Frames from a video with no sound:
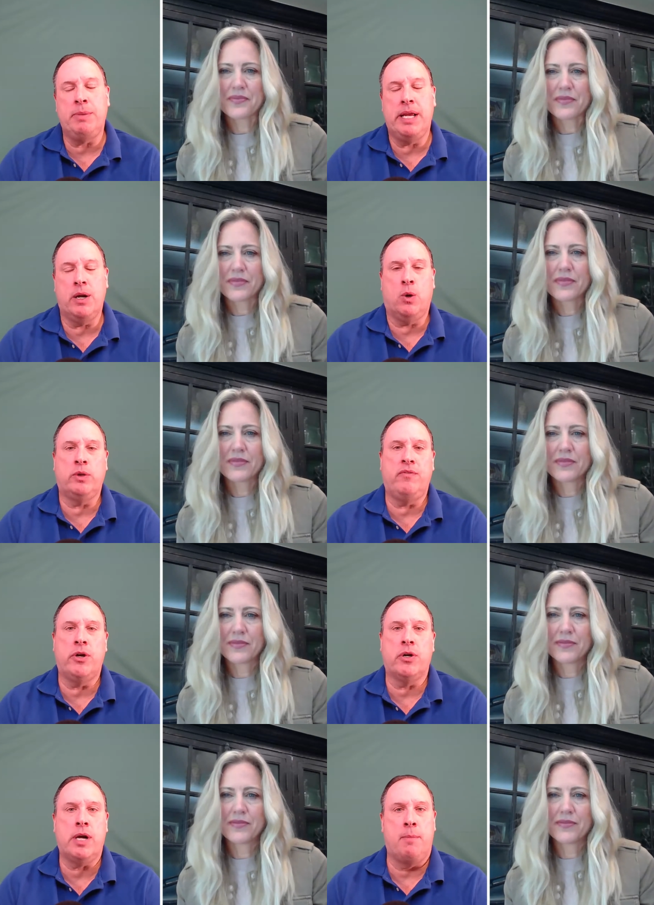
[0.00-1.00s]
Speaker 1: somebody get a hold of
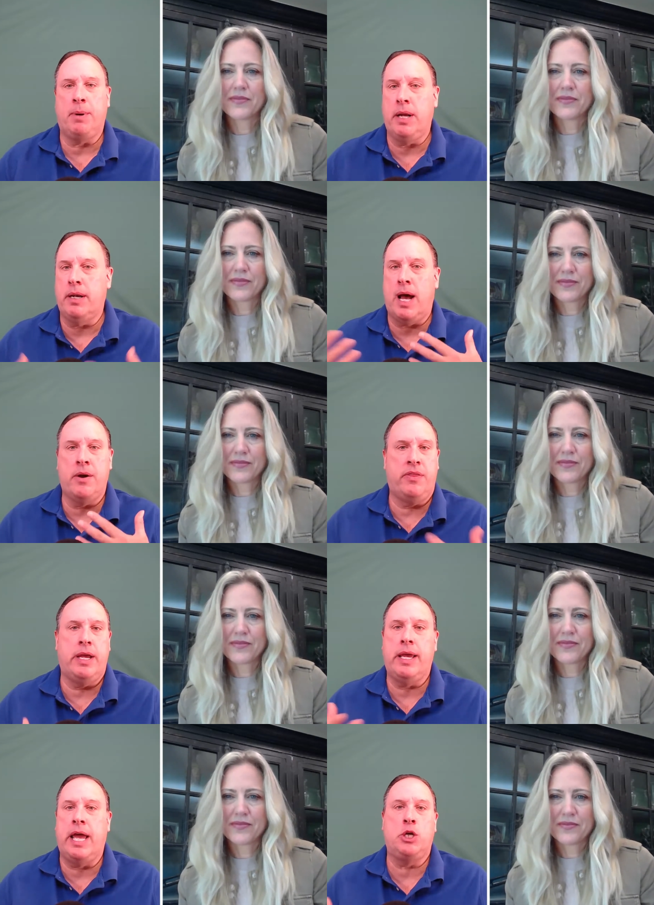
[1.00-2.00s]
your company, and how do
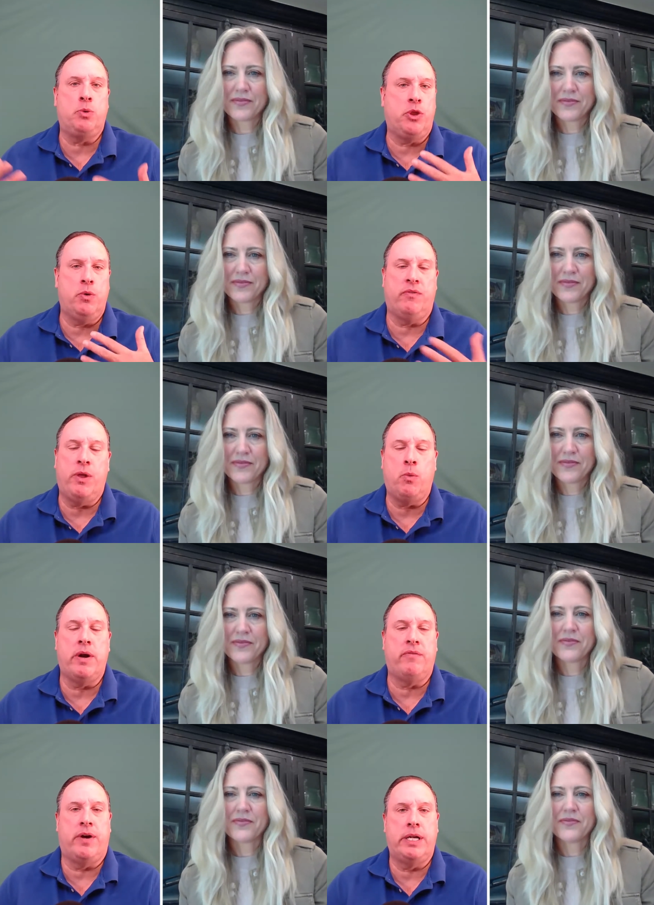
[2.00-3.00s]
they engage with you if they
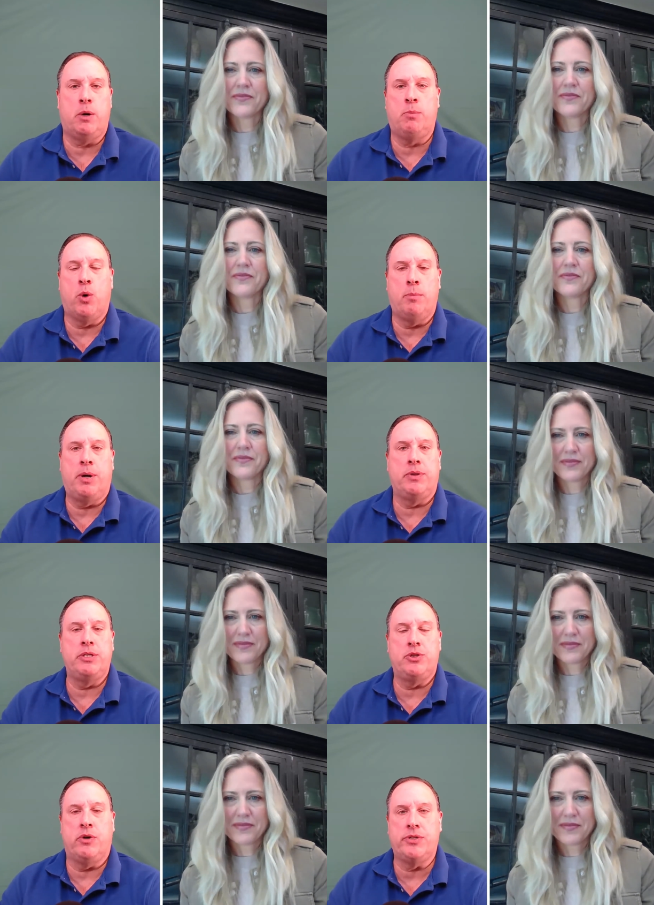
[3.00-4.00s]
want to find out more about
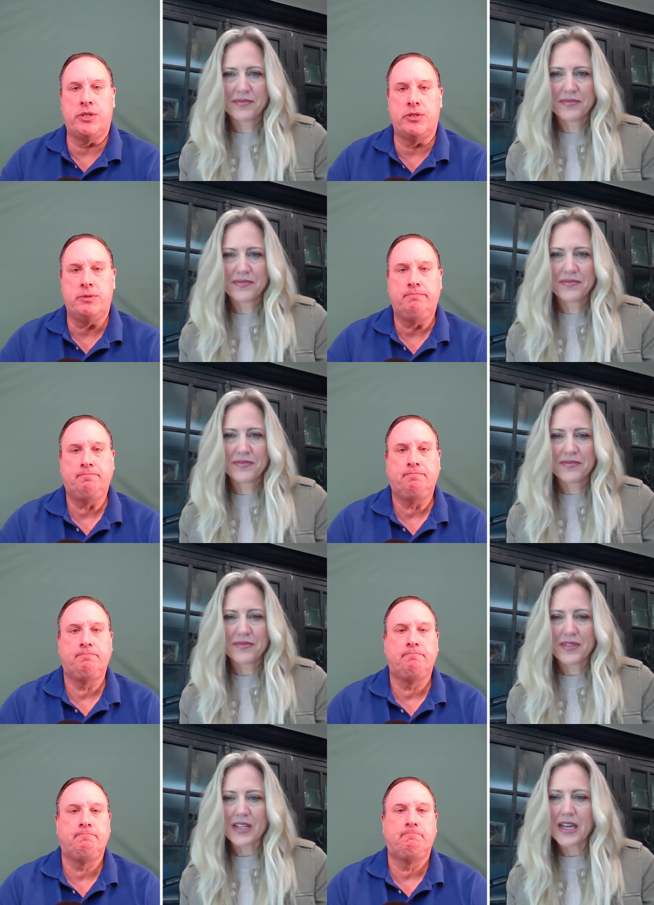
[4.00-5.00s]
these services?
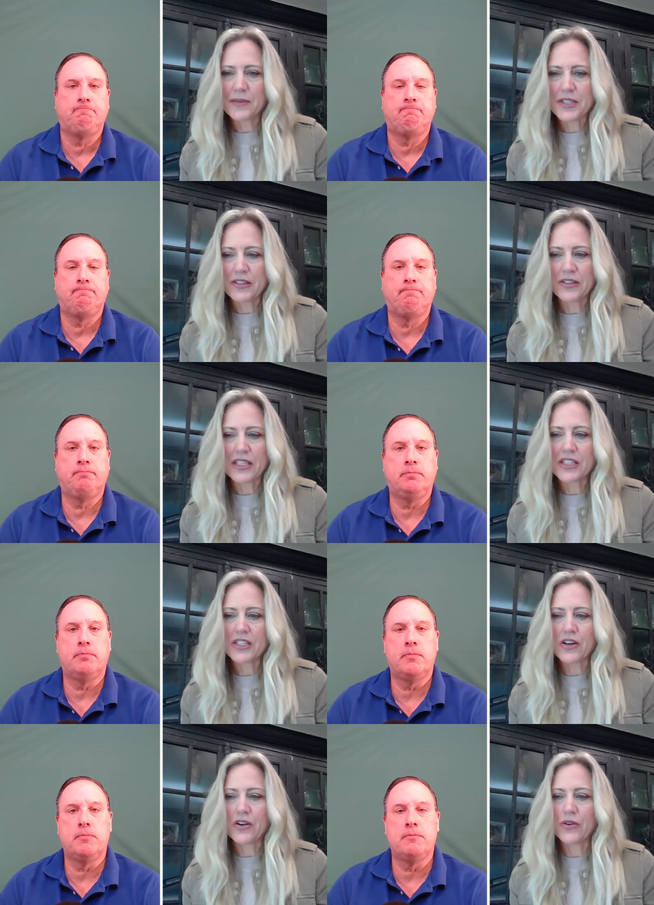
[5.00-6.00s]
Speaker 2: Absolutely.
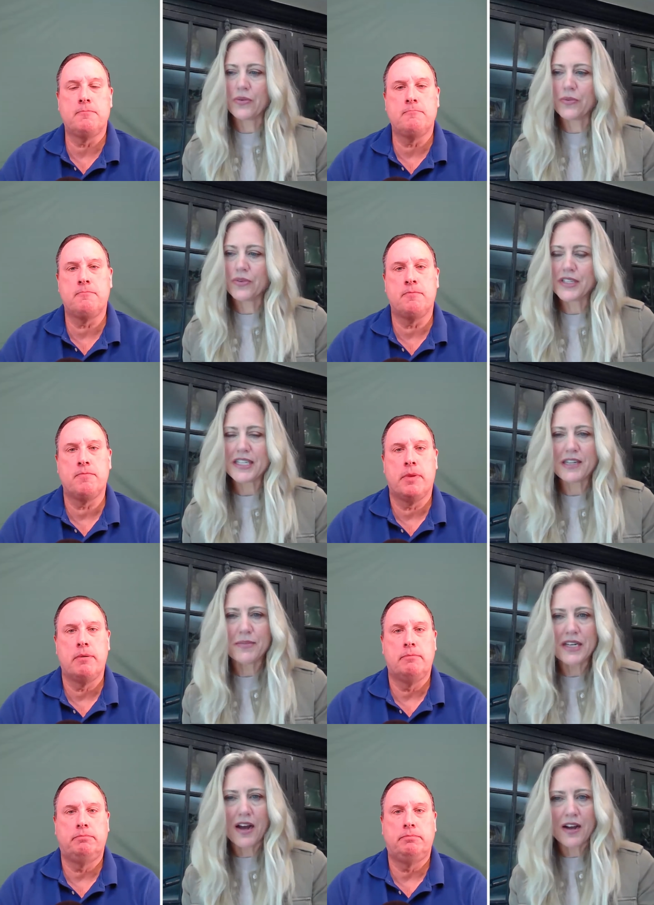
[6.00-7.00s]
So
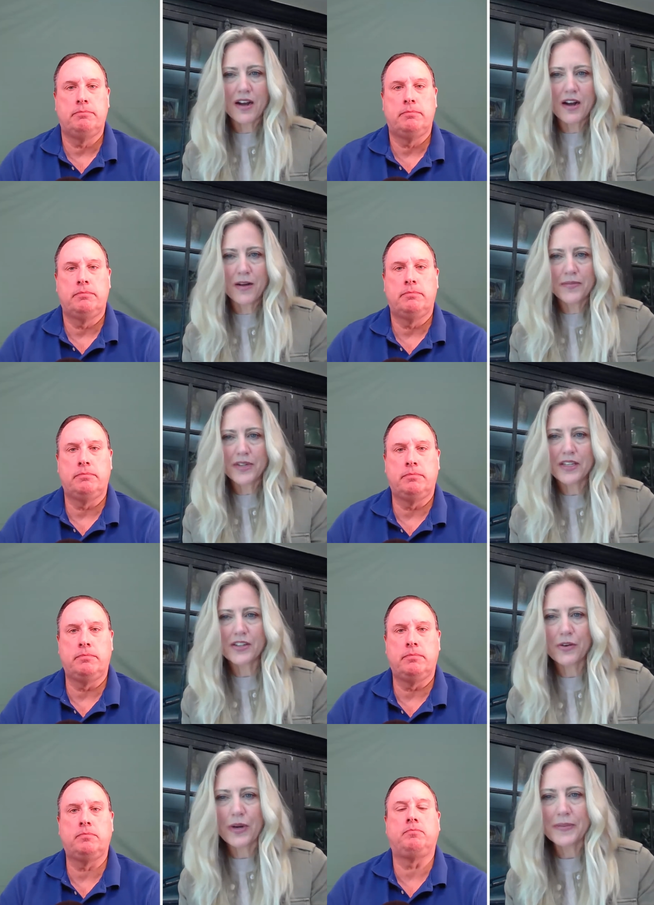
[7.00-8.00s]
dnb.com
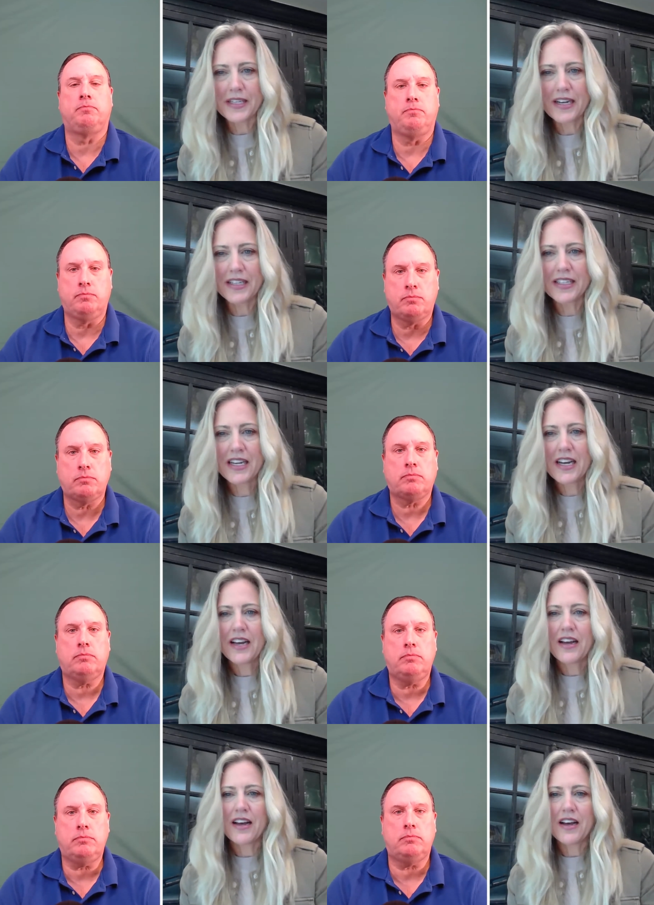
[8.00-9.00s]
is our website.
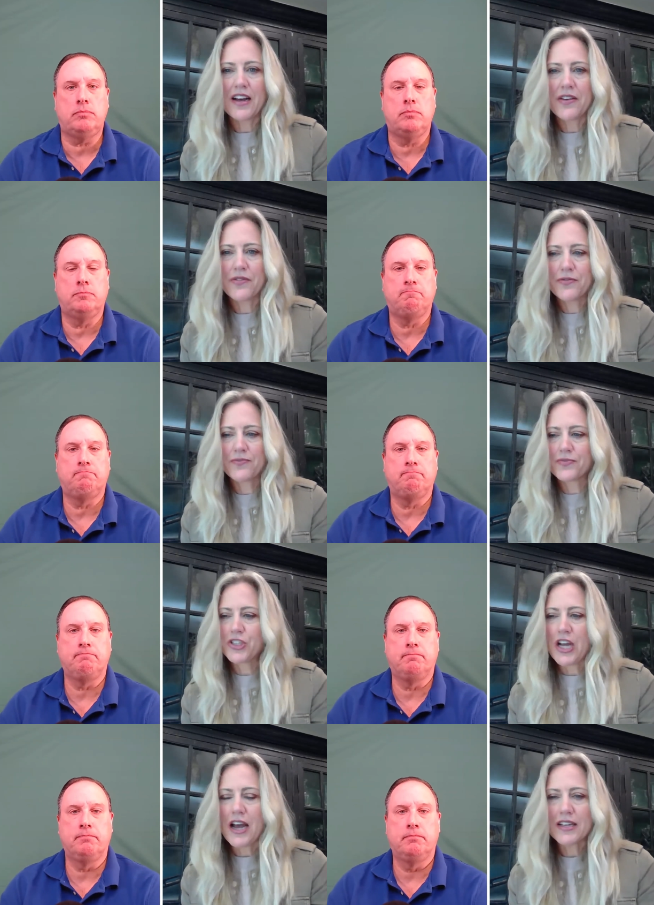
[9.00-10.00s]
Uh,
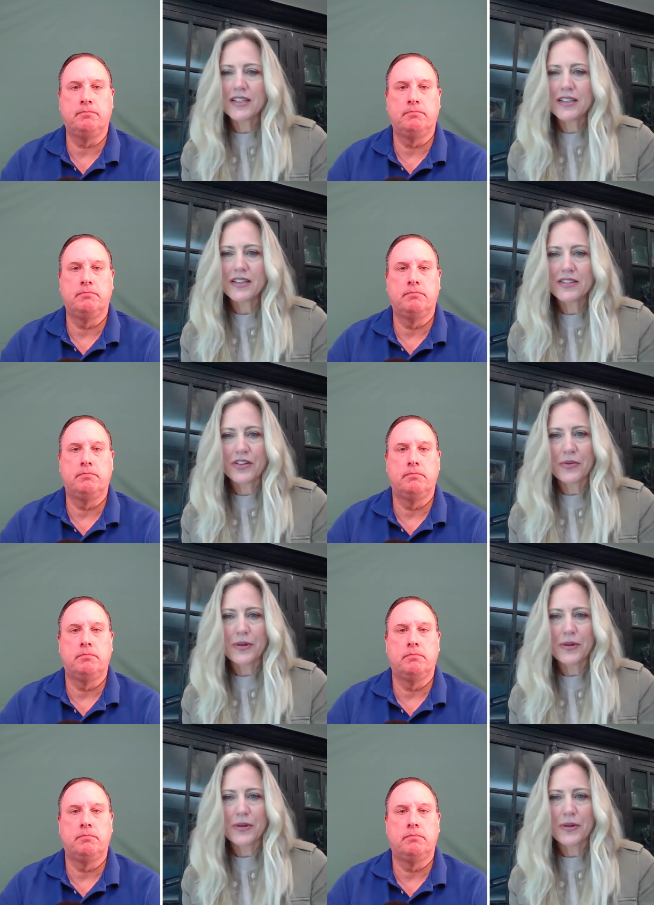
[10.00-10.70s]
chat is on the